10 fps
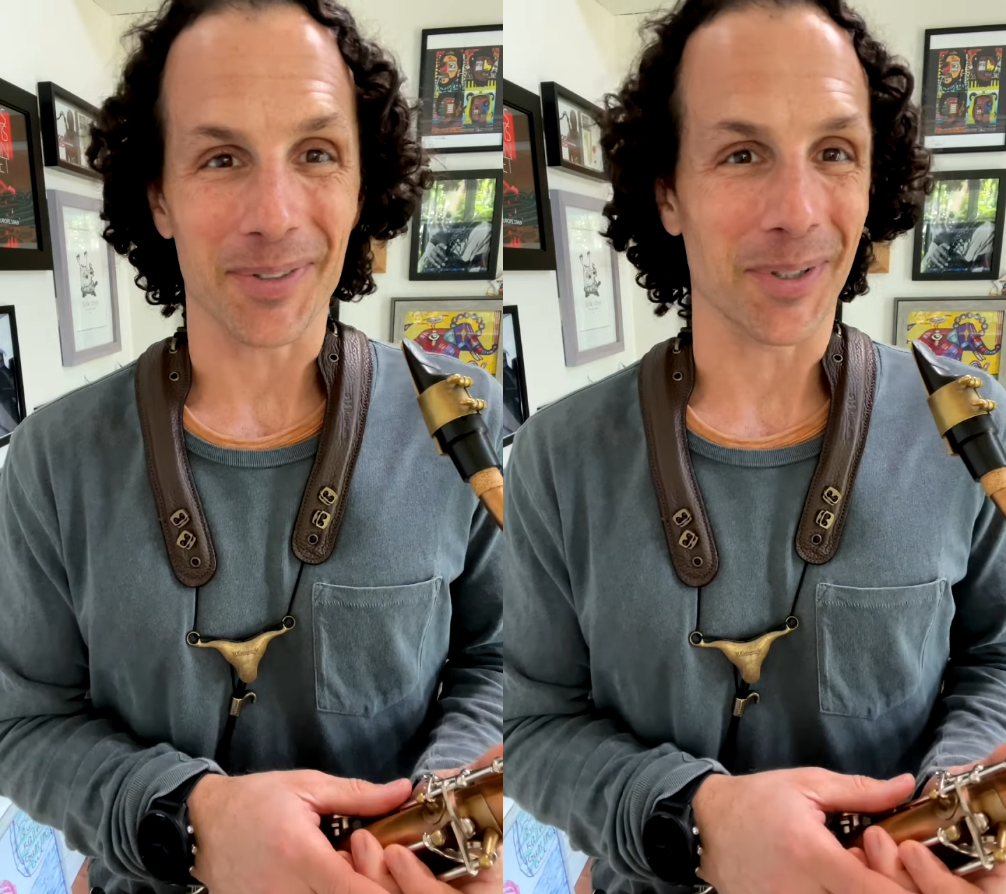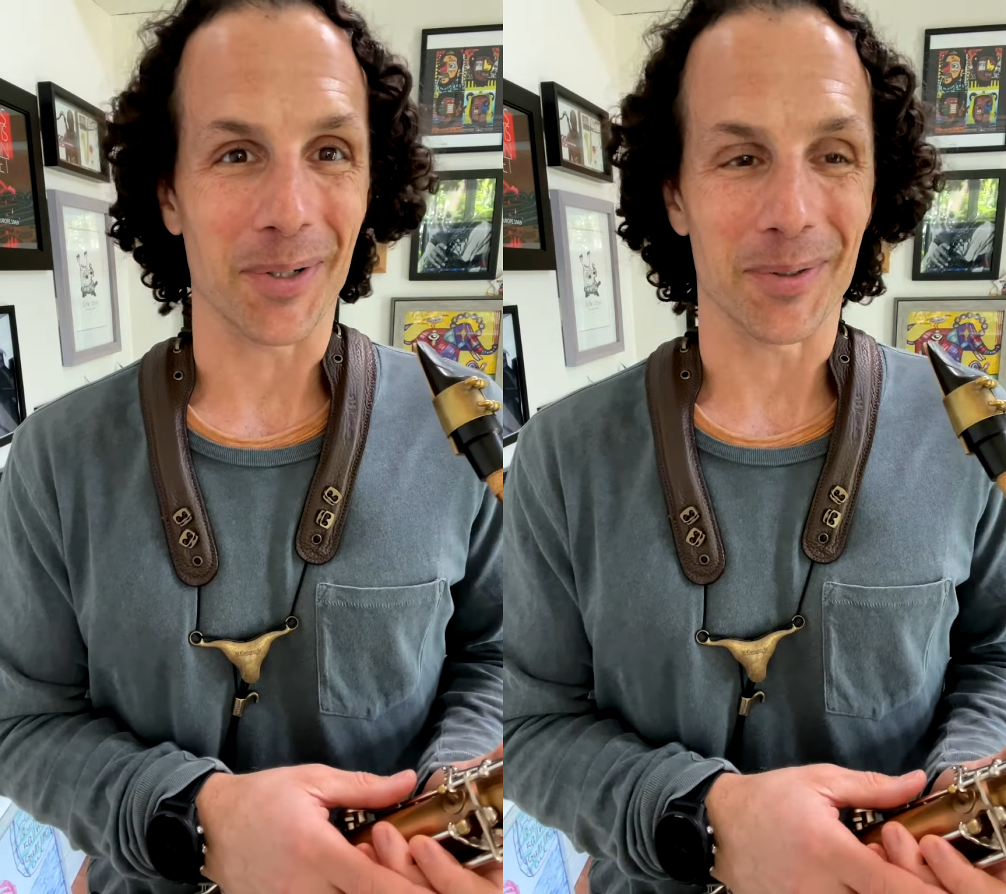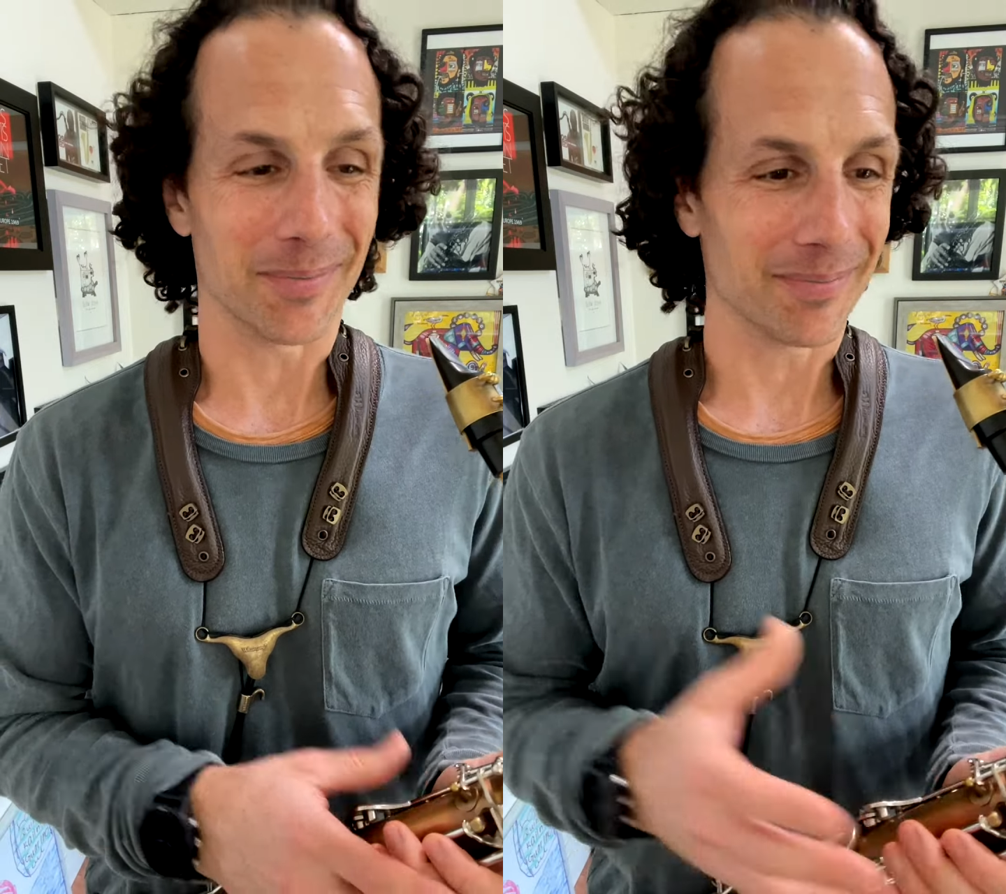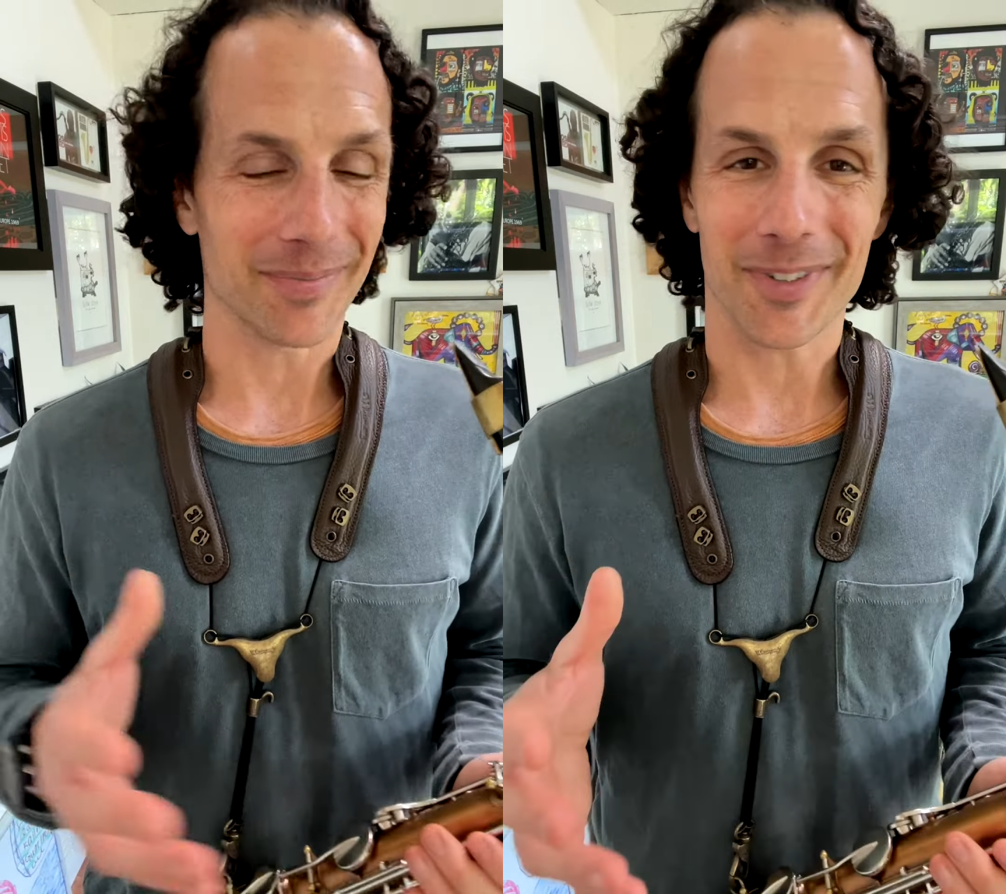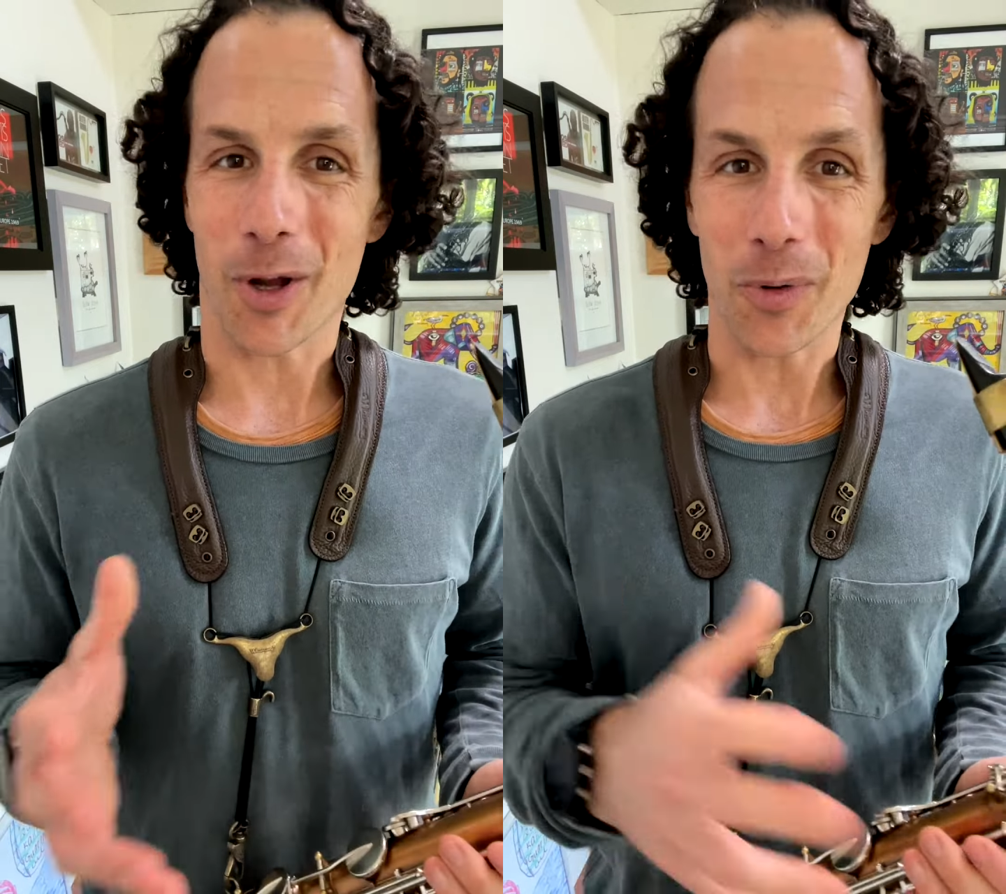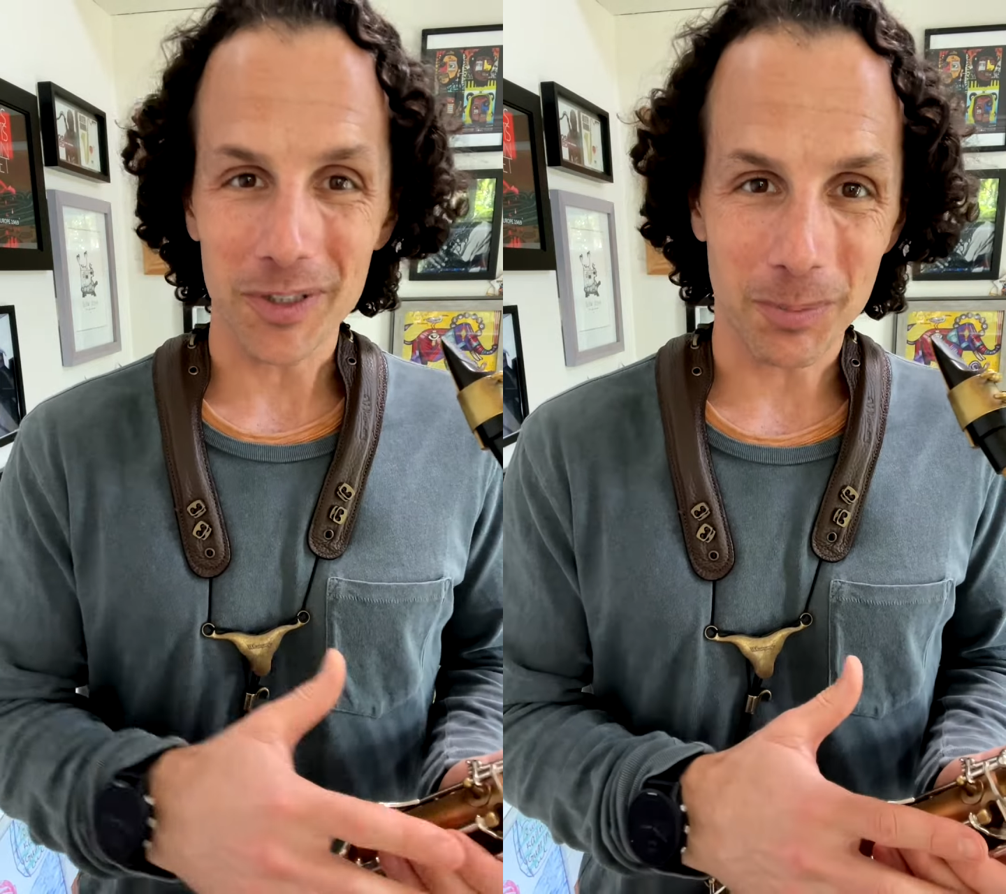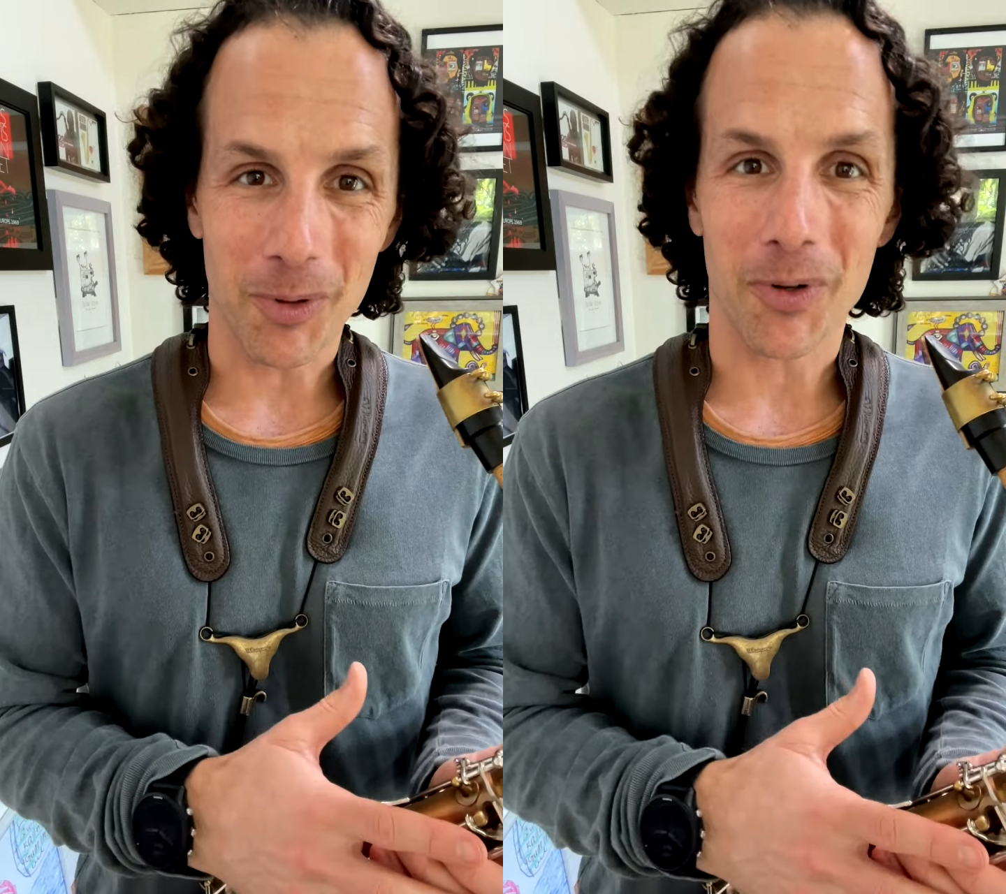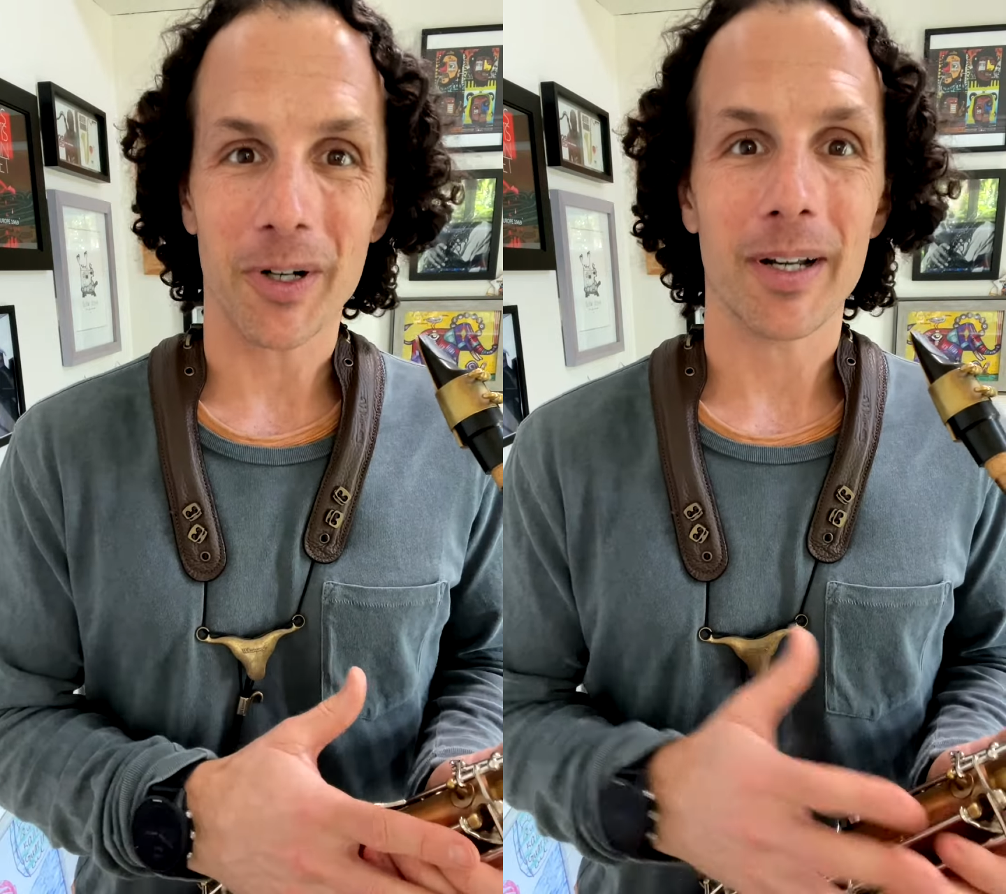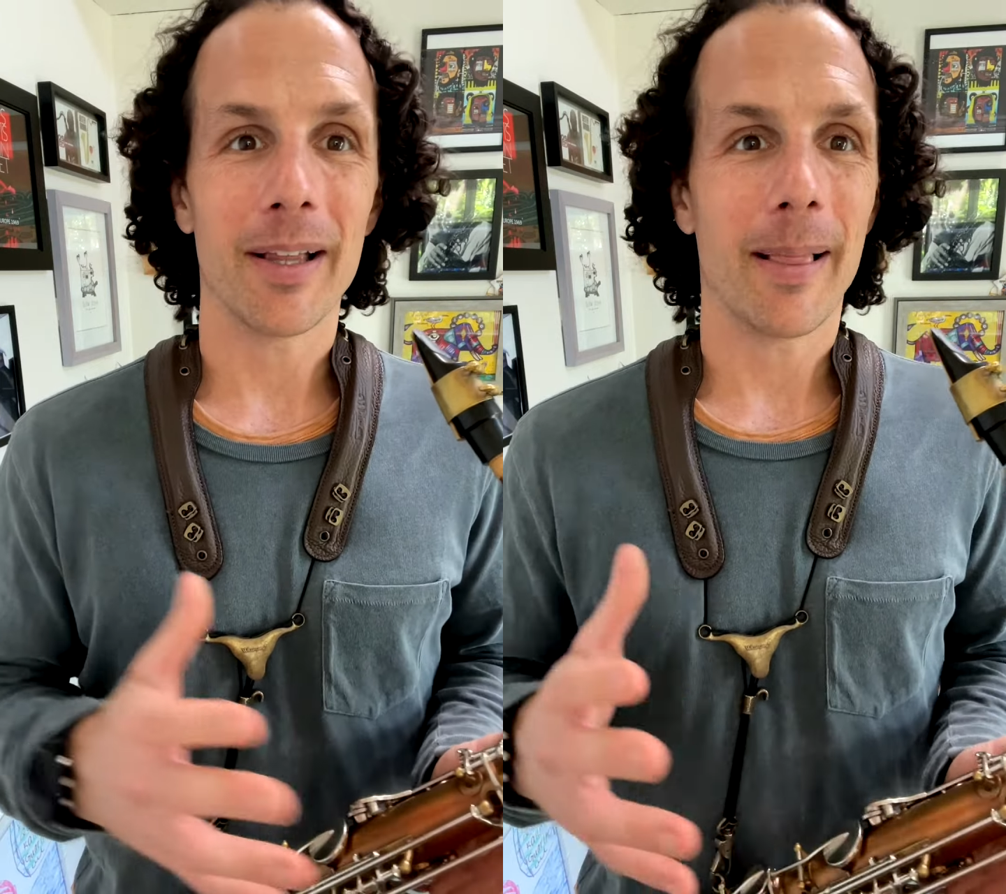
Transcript: So go explore,